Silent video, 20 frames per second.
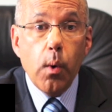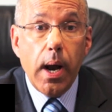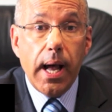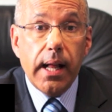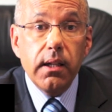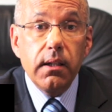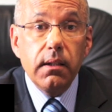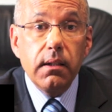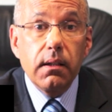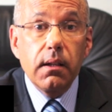
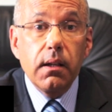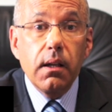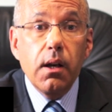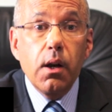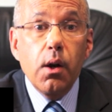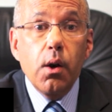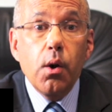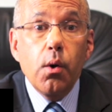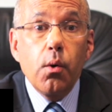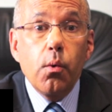Well,
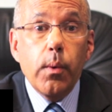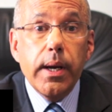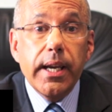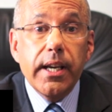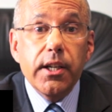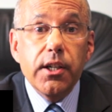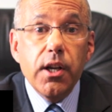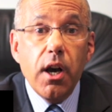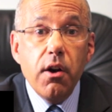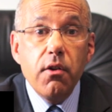
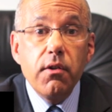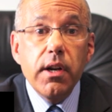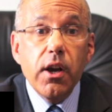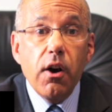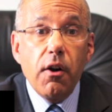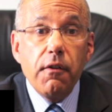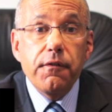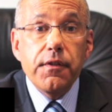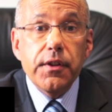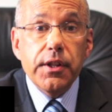we can
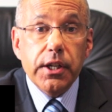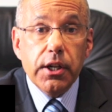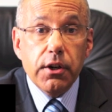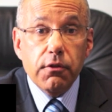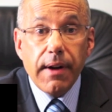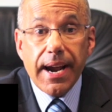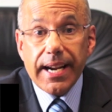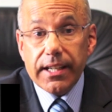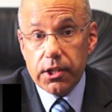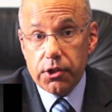only offer the
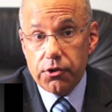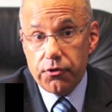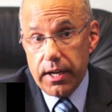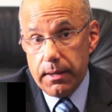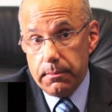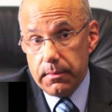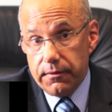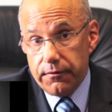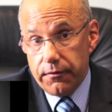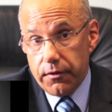correct
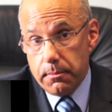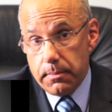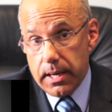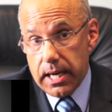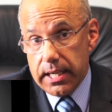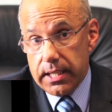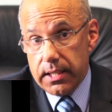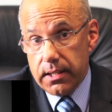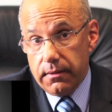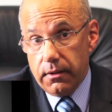treatment
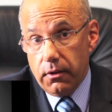for